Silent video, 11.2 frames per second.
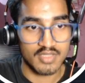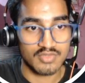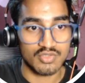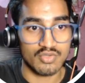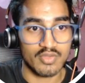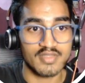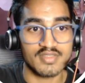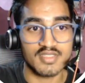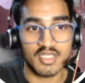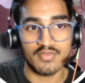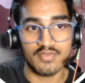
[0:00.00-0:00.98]
so you can
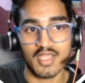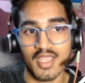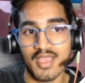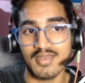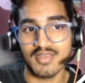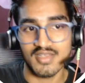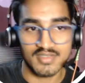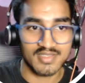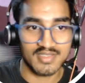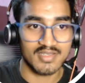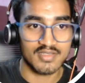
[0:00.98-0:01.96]
see we can
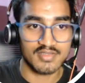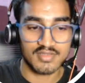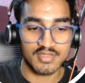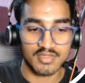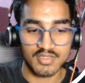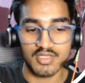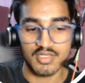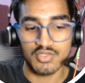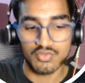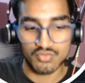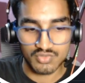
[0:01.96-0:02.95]
easily list the
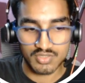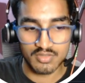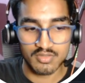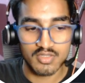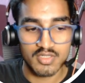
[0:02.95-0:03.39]
user.